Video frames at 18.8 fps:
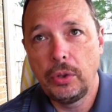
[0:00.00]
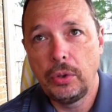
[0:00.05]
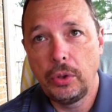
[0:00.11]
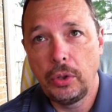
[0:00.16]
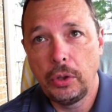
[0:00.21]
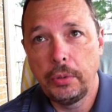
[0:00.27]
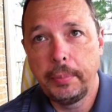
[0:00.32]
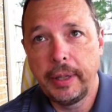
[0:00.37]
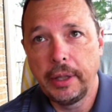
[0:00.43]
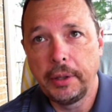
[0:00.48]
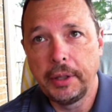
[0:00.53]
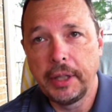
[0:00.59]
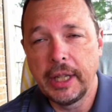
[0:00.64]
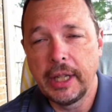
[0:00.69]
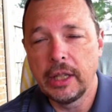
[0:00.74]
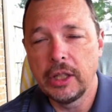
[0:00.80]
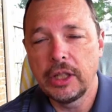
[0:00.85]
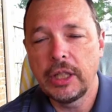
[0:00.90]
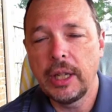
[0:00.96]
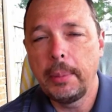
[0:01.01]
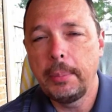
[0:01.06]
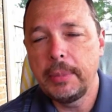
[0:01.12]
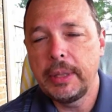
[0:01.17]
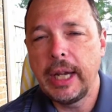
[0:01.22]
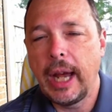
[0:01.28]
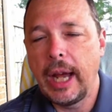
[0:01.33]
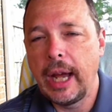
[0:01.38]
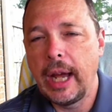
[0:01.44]
you build in it.
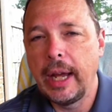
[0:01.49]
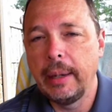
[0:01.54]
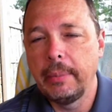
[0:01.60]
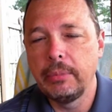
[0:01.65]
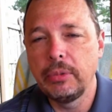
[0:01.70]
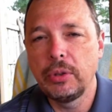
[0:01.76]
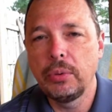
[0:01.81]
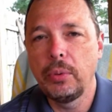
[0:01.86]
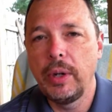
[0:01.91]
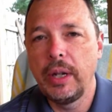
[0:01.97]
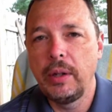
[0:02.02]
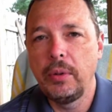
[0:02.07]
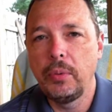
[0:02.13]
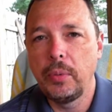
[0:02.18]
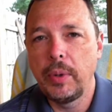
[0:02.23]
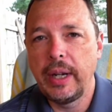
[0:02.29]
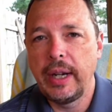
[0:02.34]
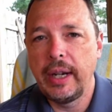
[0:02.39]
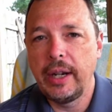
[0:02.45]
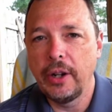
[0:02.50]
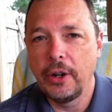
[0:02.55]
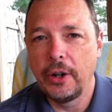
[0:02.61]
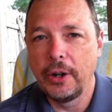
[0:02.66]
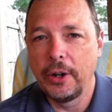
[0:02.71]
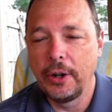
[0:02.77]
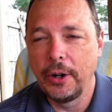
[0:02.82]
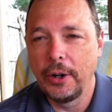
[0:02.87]
Sometimes when we